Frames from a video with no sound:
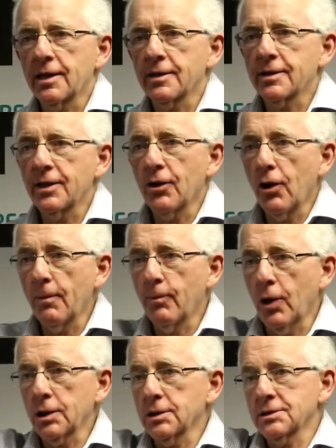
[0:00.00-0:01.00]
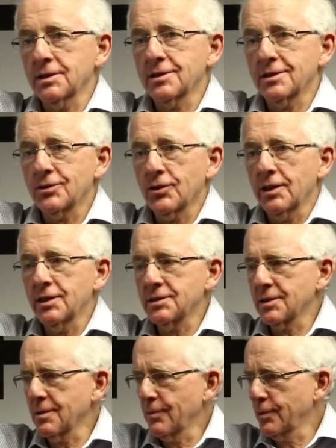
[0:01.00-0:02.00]
There are bottles in the toilets,
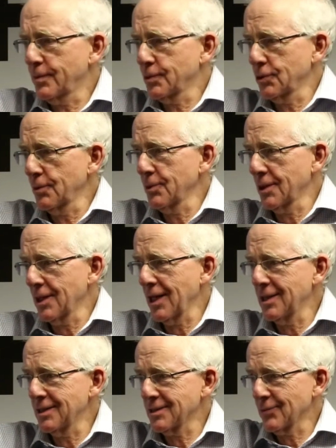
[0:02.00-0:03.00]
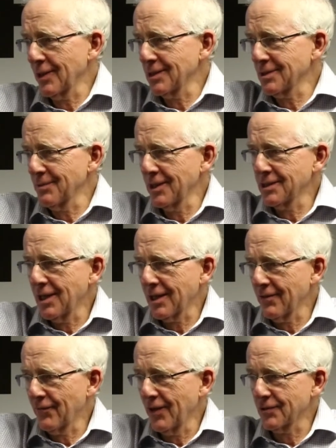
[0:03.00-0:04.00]
presumably the ladies as well as the men's. I
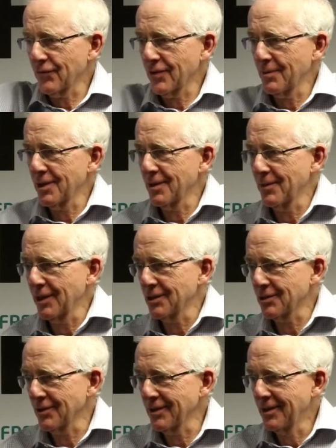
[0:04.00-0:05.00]
can vouch for them in the men's toilet.